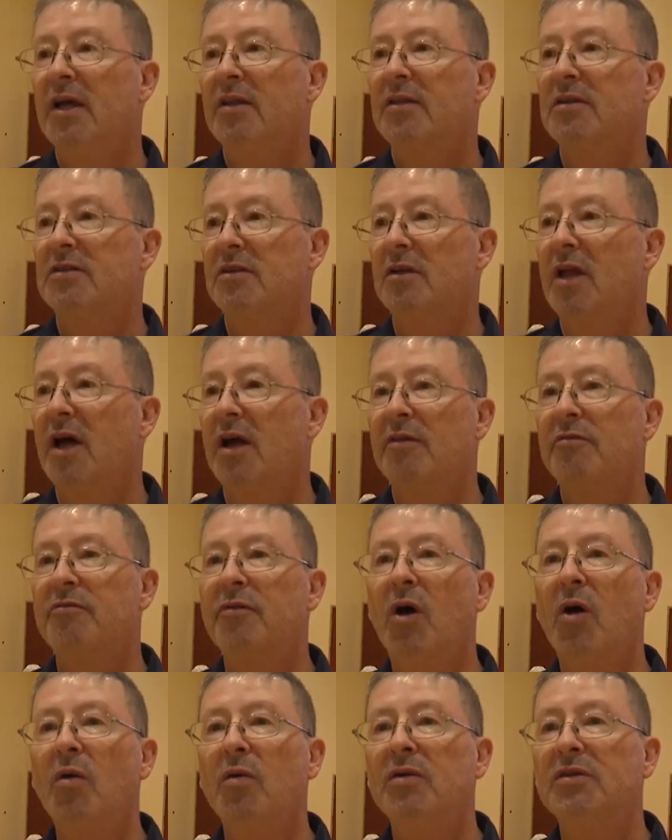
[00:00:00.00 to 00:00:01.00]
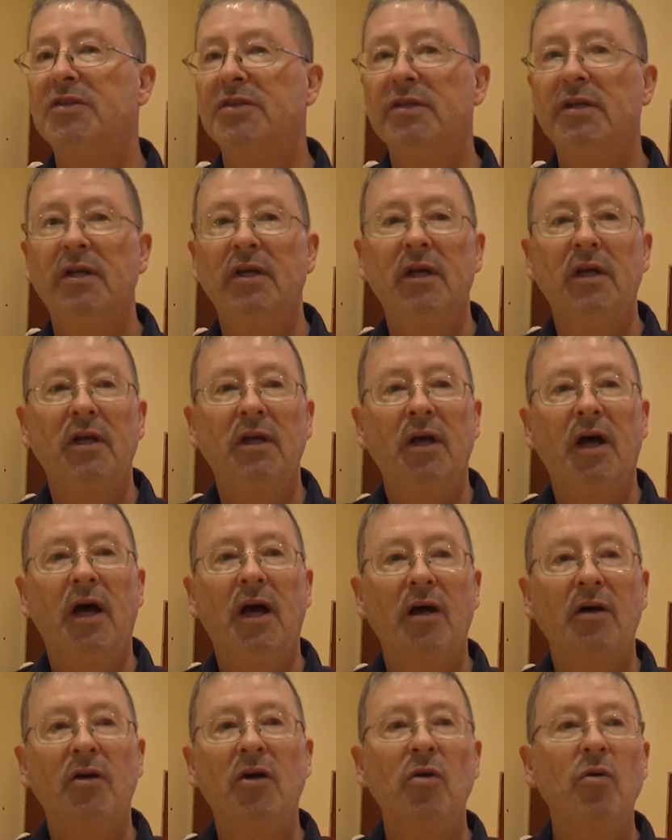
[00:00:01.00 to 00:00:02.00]
There's a lot of folks
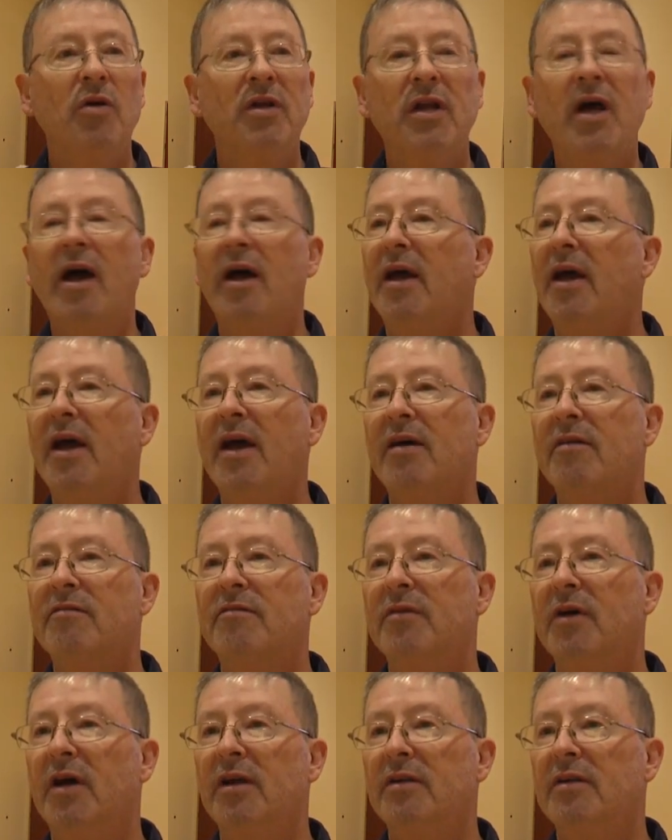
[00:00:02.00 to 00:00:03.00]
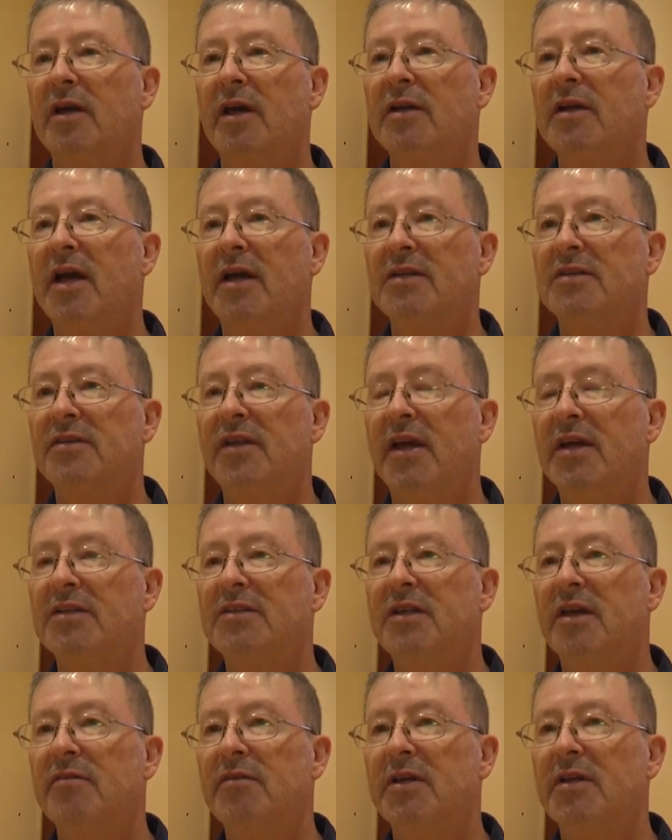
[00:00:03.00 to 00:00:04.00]
uh, who would not have a, a nice
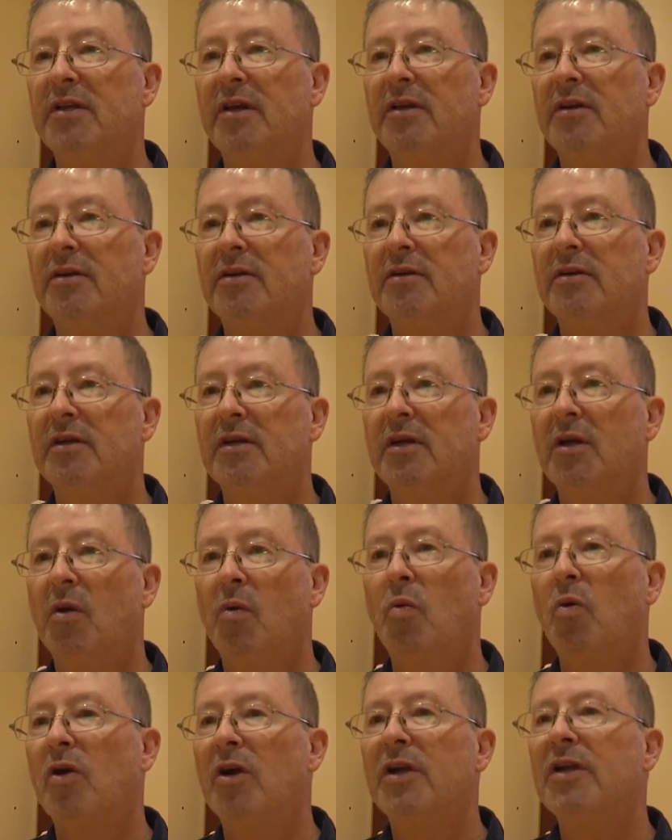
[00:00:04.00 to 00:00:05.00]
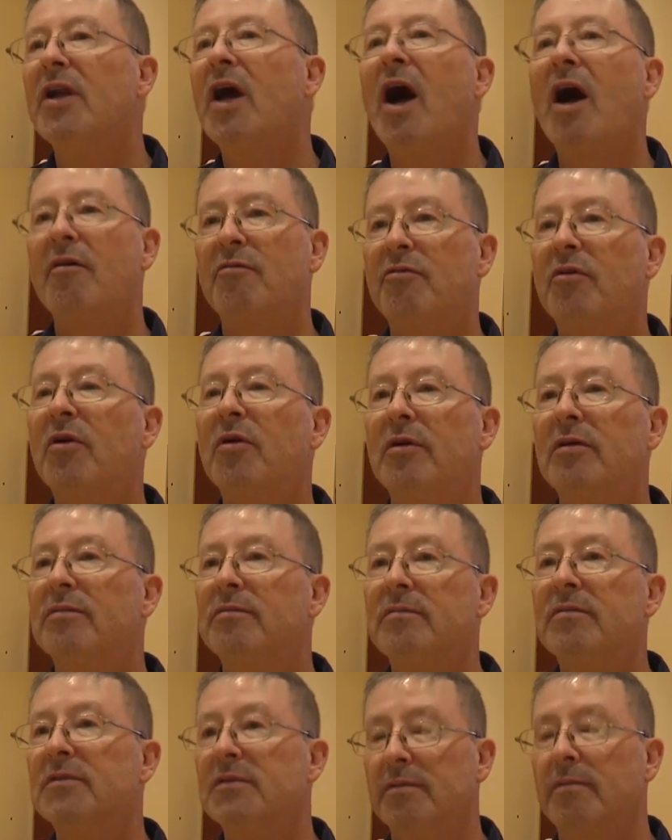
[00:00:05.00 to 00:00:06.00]
Thanksgiving dinner were it not for
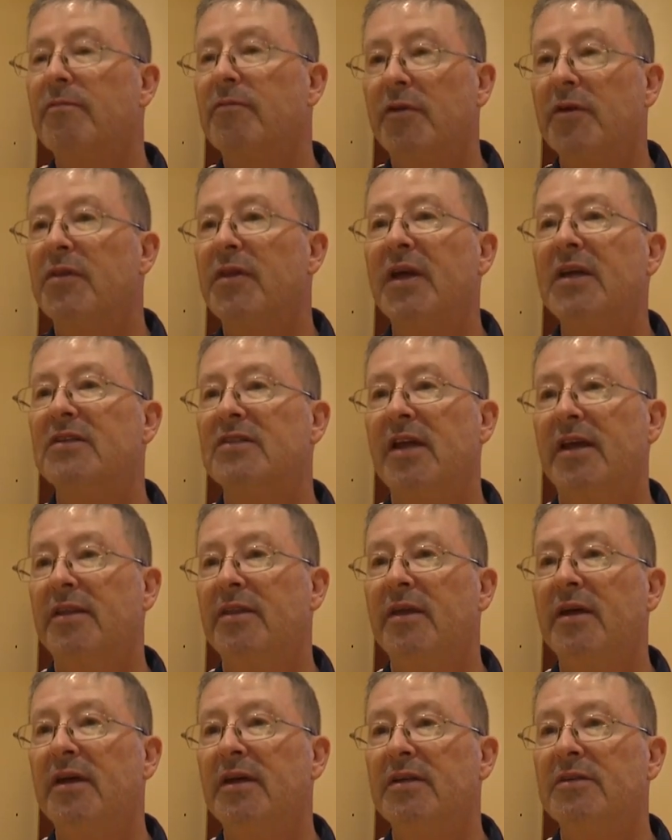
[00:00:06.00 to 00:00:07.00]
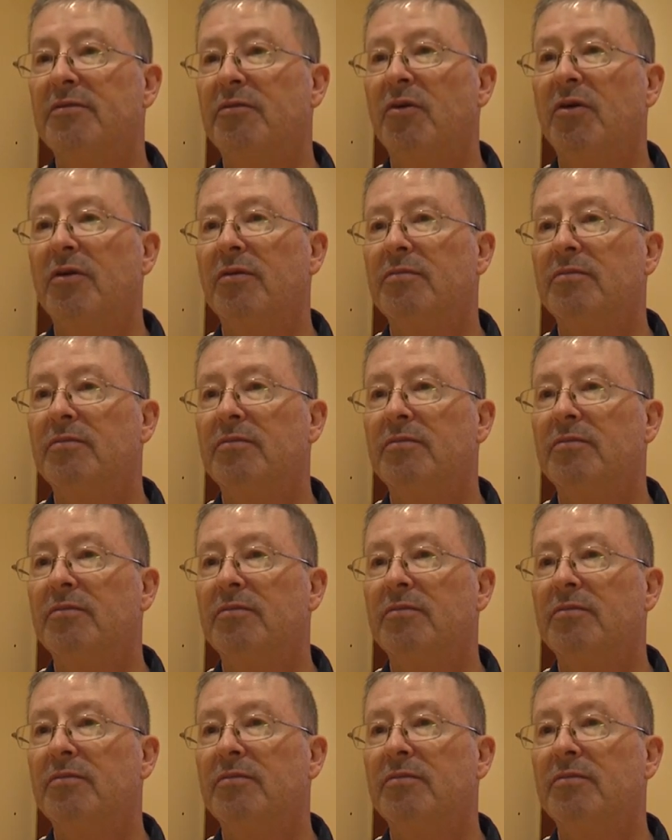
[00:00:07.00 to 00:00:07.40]
for things like this, for